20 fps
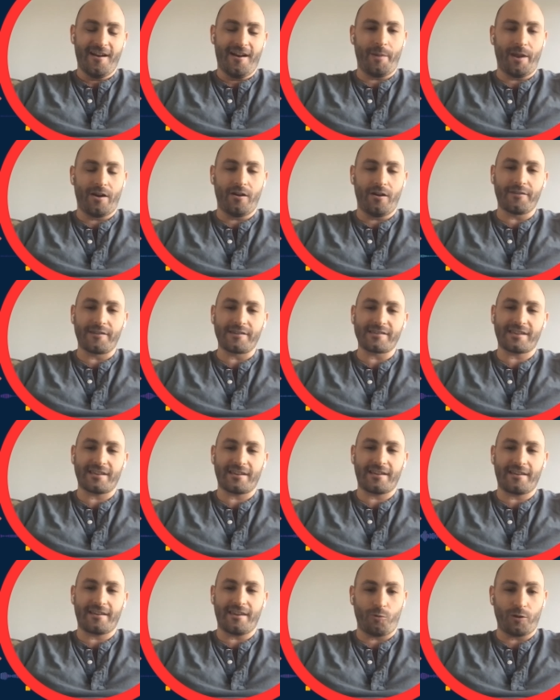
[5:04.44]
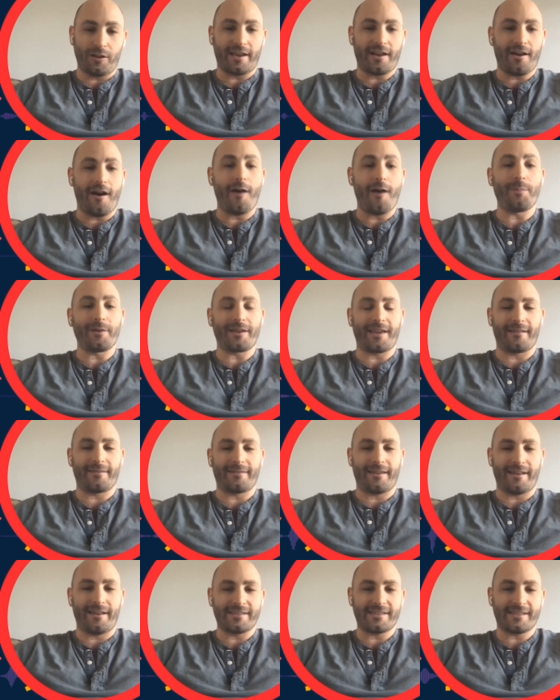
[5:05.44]
And all this can really complicate
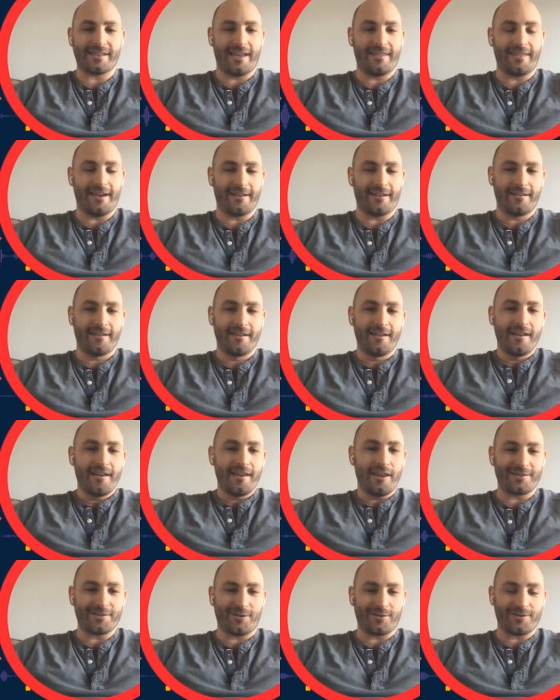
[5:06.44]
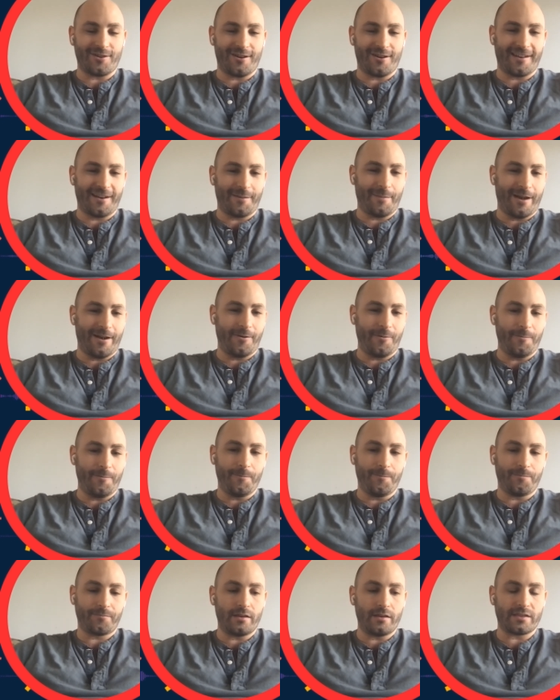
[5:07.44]
things. And then you start talking about
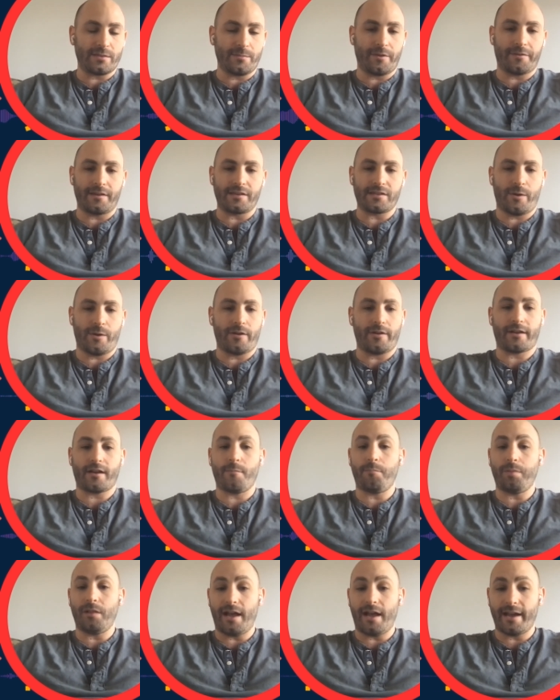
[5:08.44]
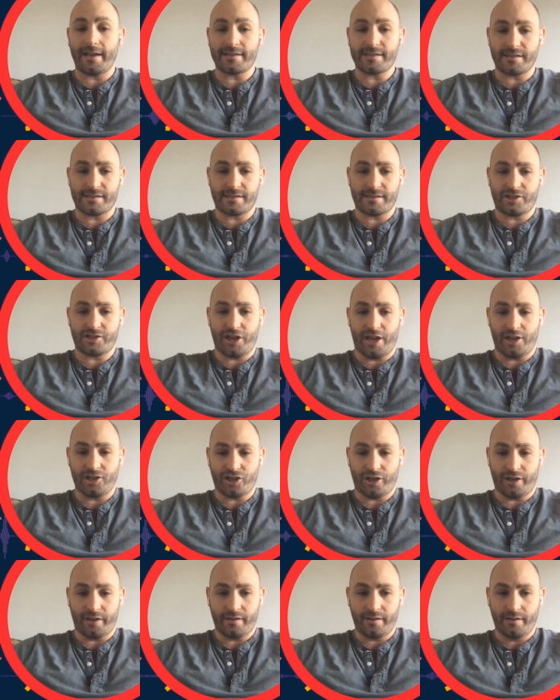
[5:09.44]
some of the things around the compliance is
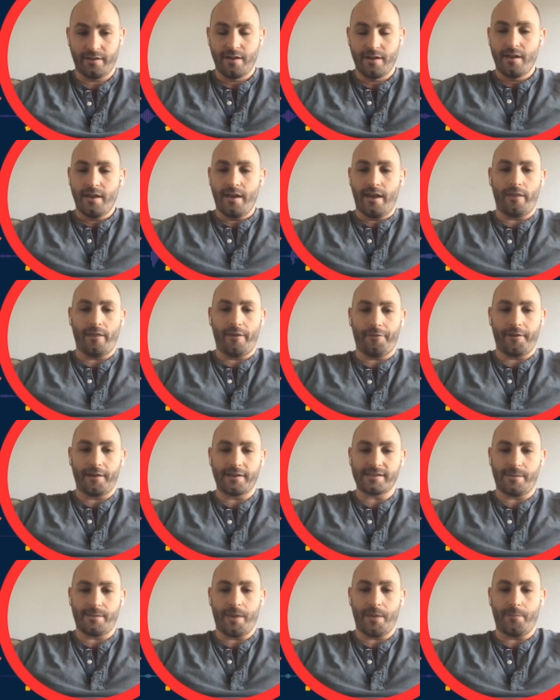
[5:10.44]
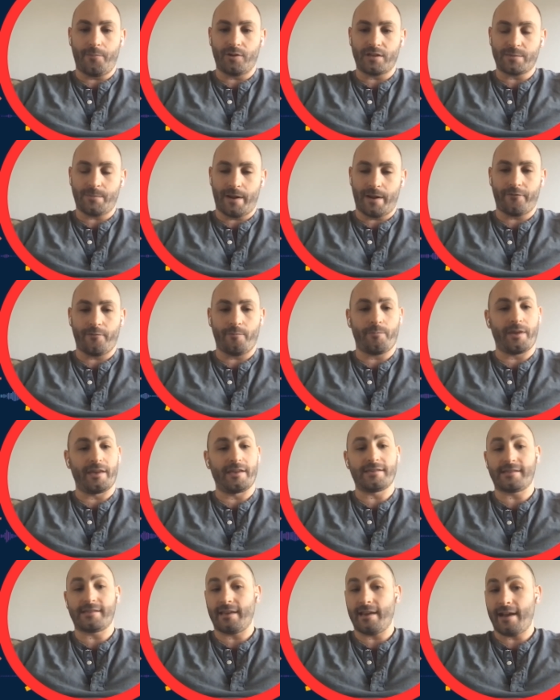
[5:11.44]
changing and the things that people expect from
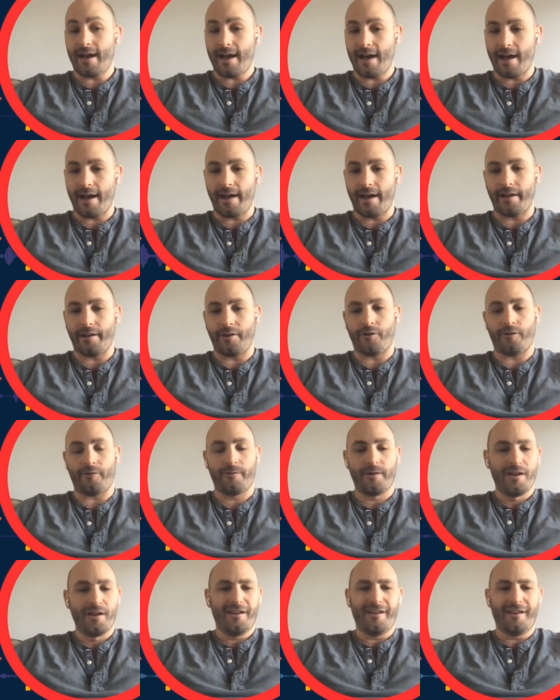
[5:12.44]
PCI or